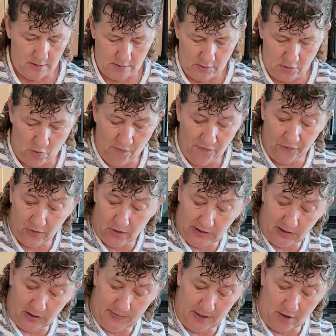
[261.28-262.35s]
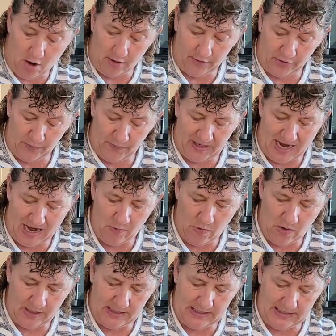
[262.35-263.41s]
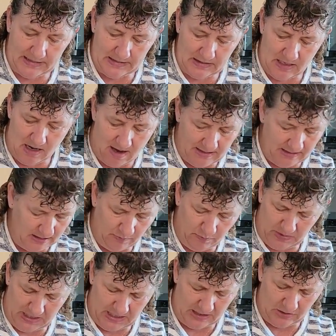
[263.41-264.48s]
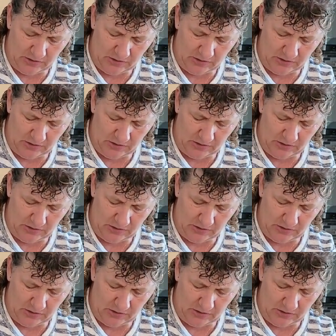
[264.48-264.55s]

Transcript: go for a little bit longer, but I wanted it not to be